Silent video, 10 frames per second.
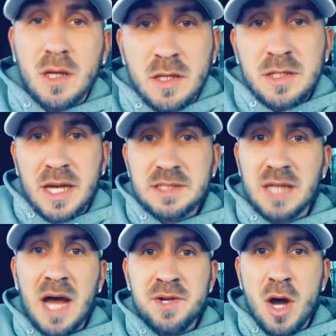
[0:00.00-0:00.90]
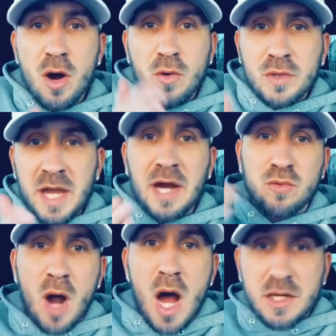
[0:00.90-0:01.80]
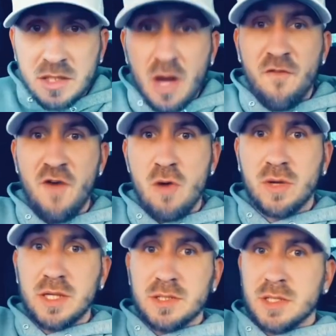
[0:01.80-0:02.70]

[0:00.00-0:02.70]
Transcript: Yes, I know. Kick rocks, focus.